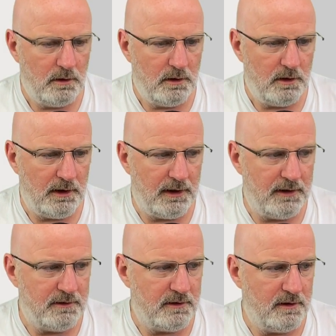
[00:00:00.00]
And
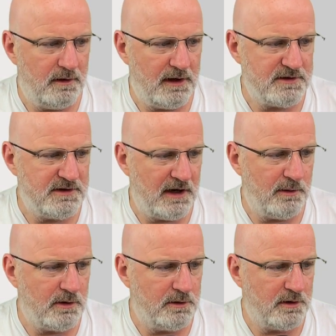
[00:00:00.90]
that's now
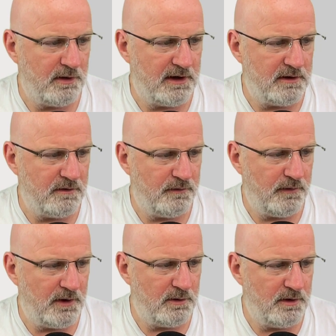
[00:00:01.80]
going to create the
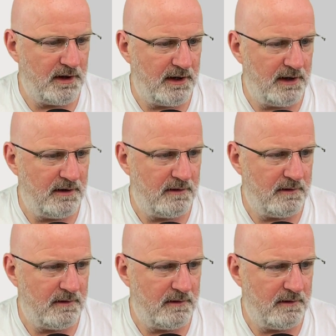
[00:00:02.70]
flow there,